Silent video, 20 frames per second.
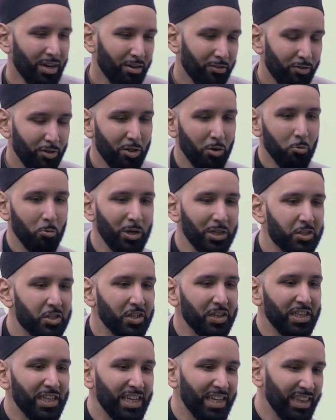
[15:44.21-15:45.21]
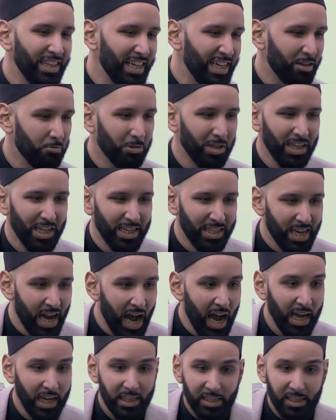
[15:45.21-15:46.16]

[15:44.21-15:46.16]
for the rich and the elite when they die,